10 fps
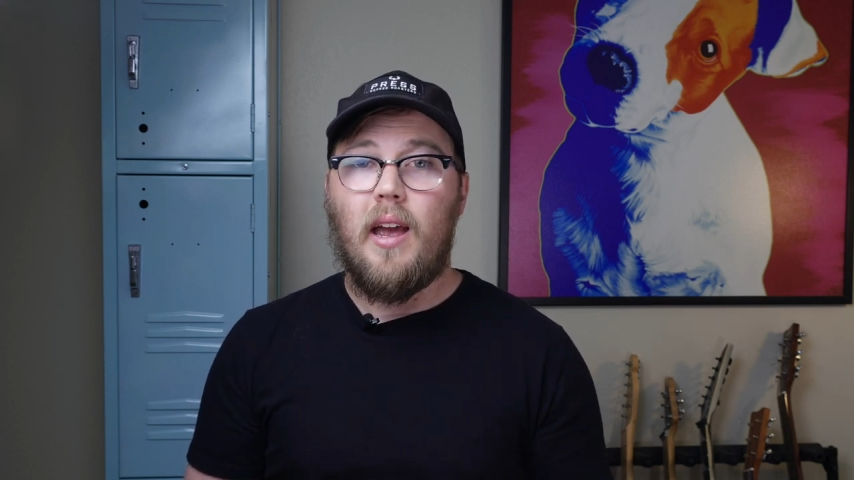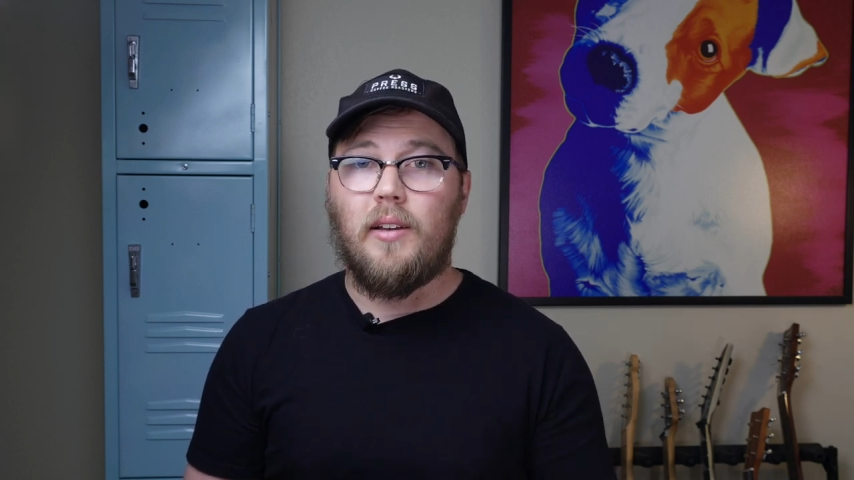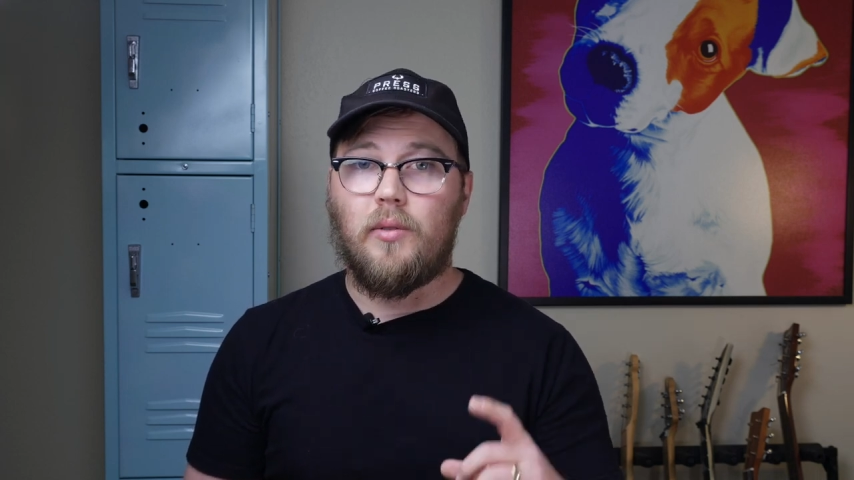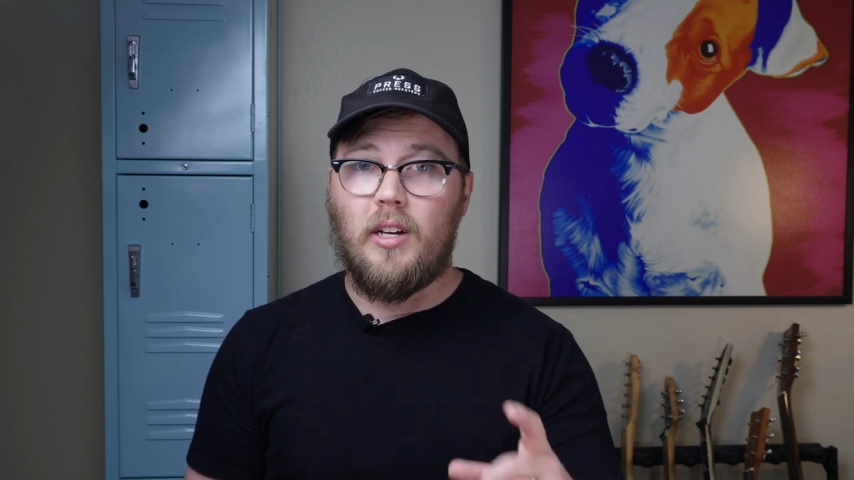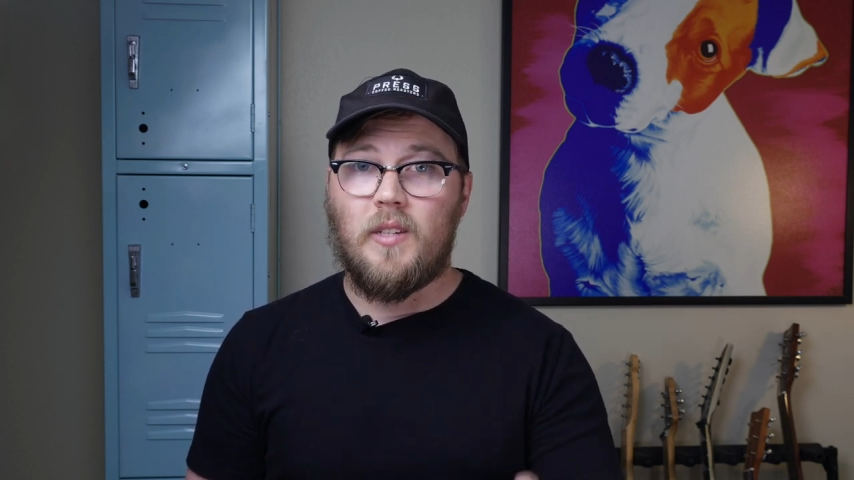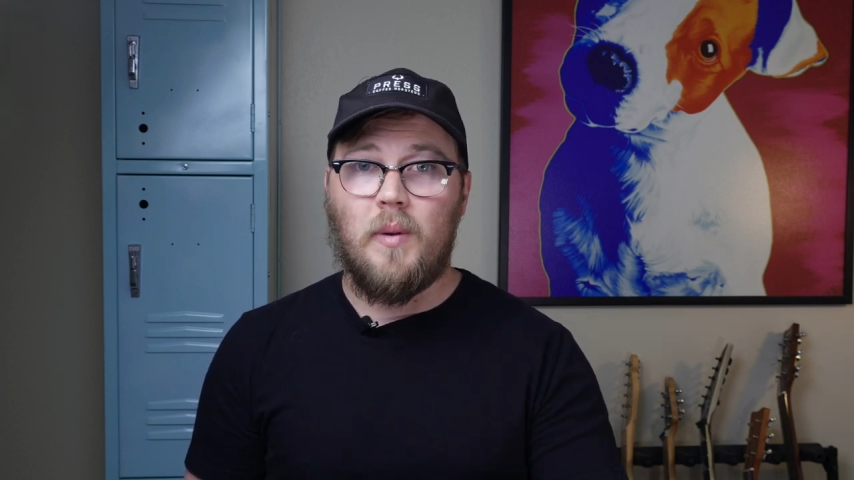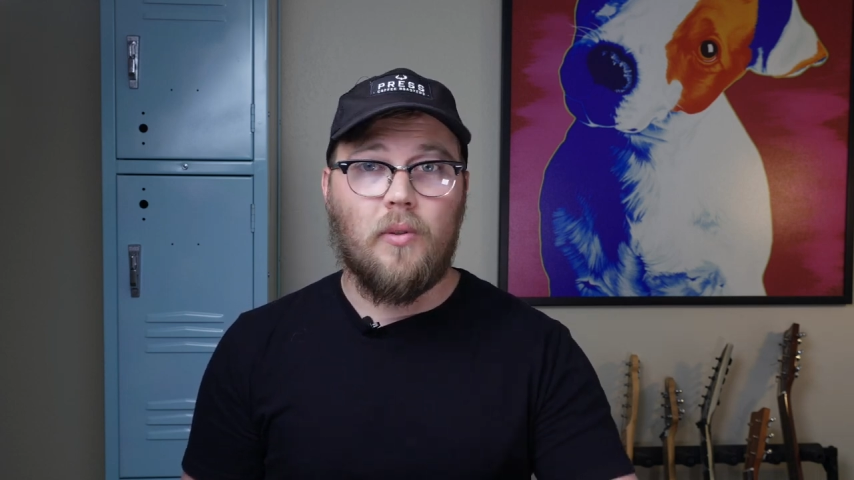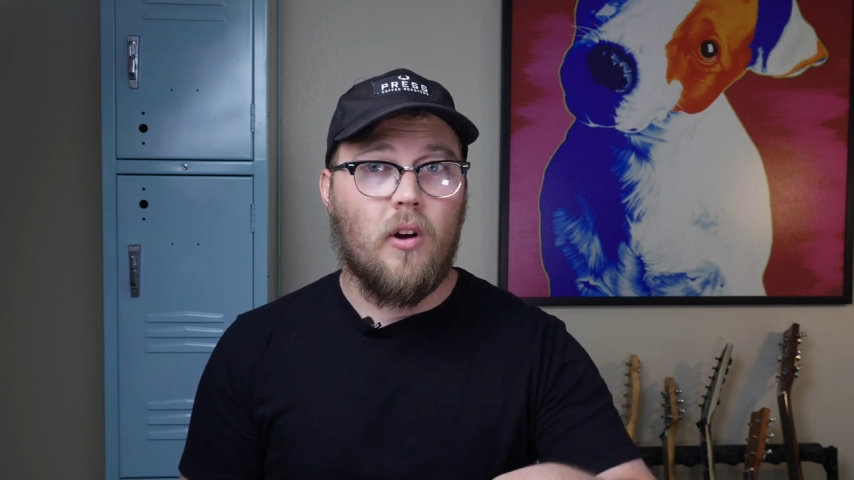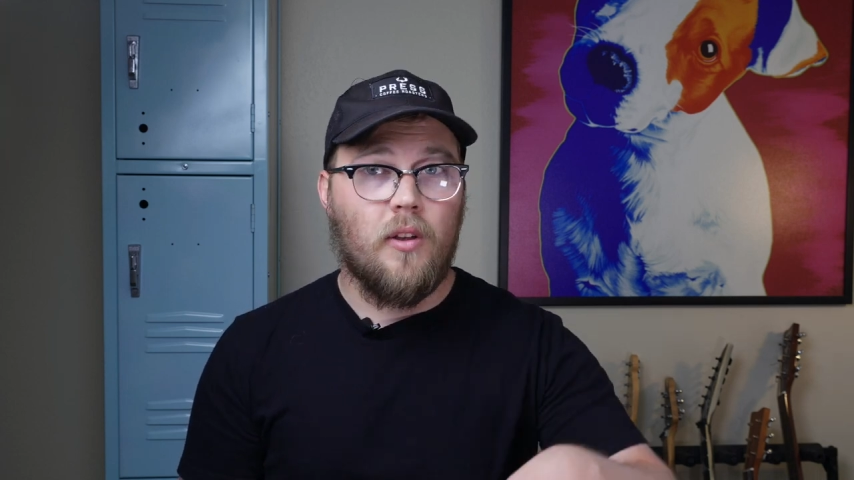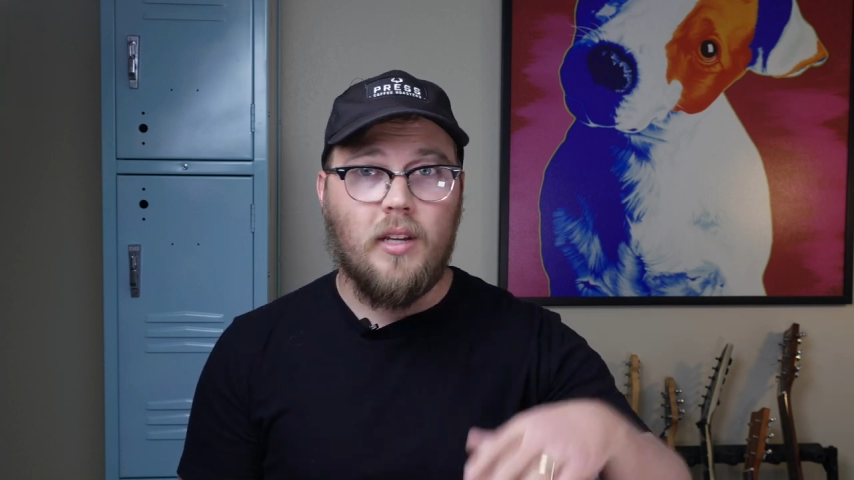And trust me,
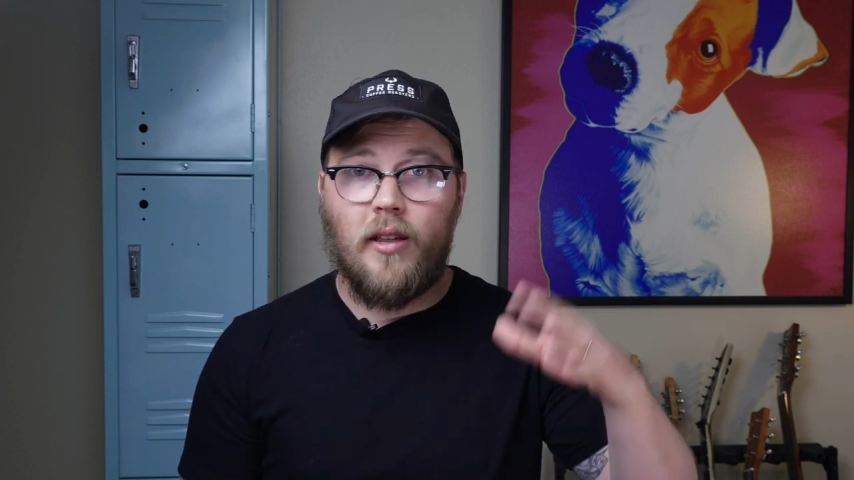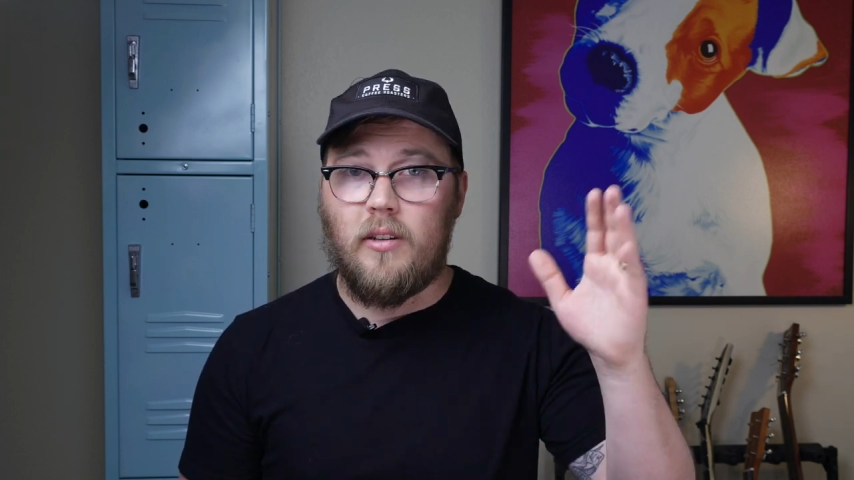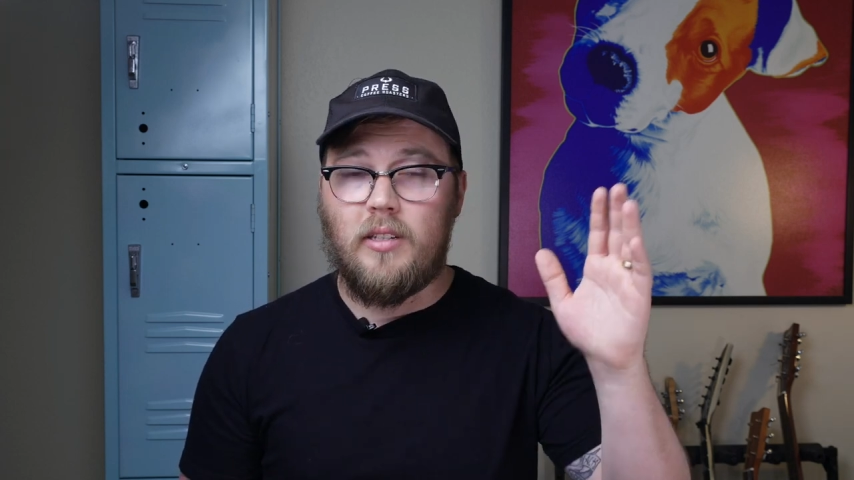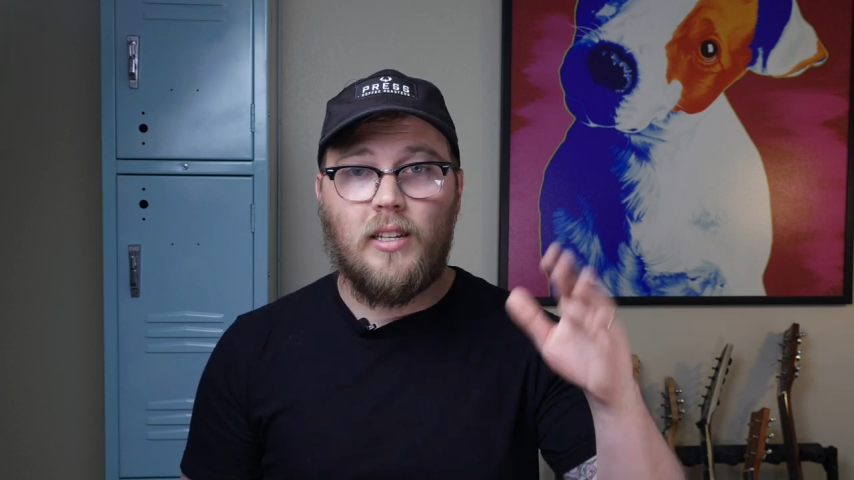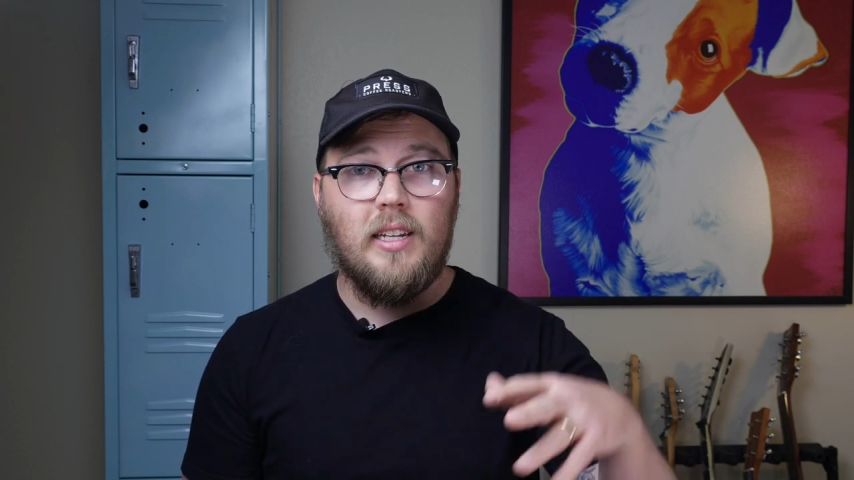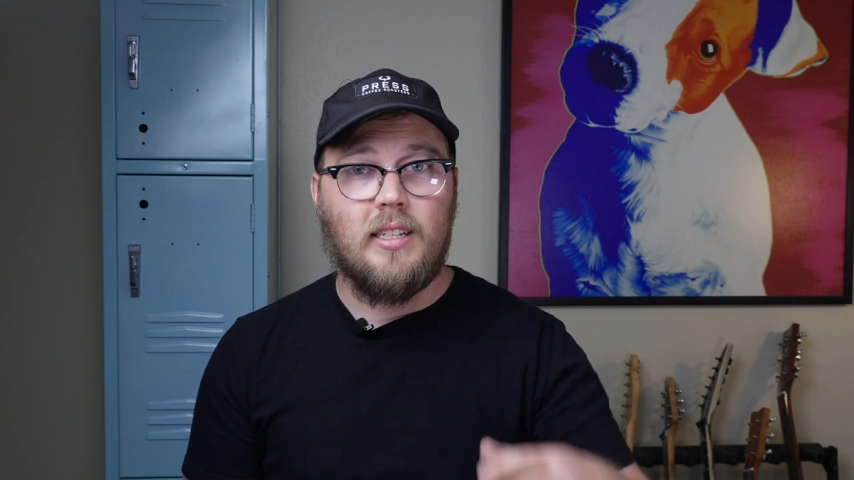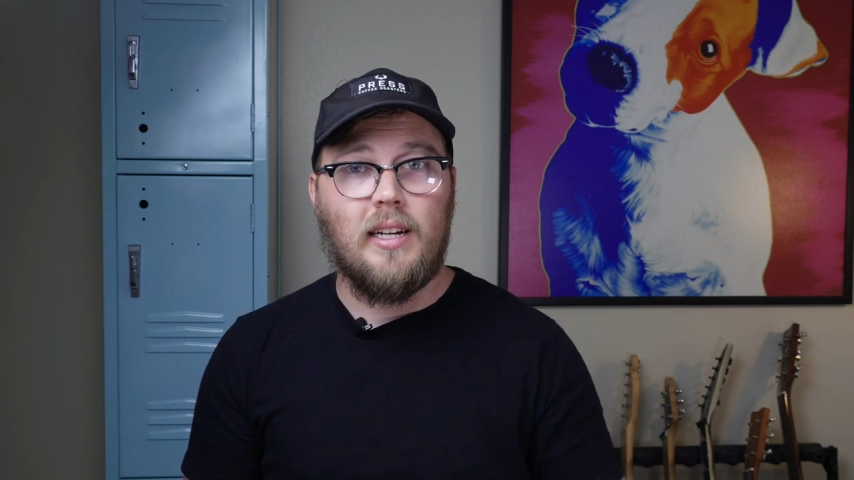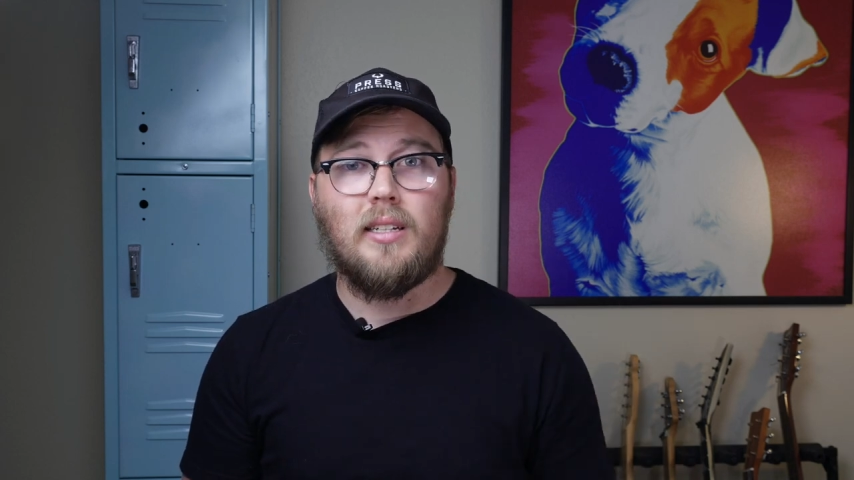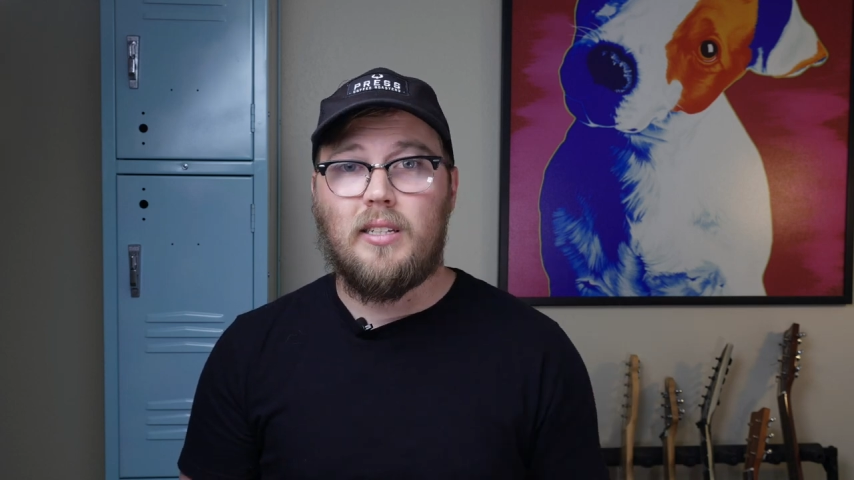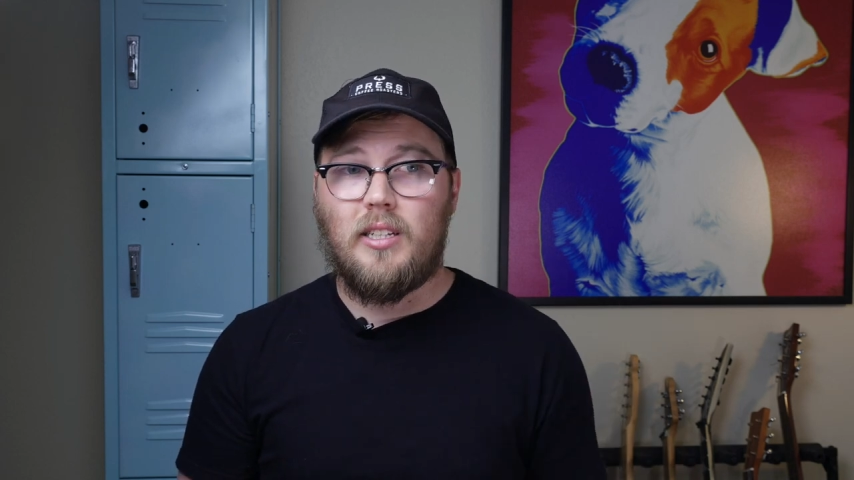with all those other
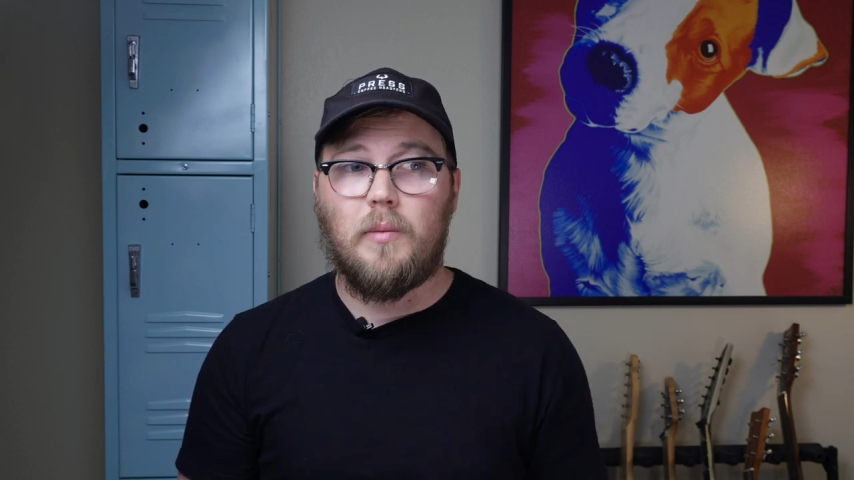statistics,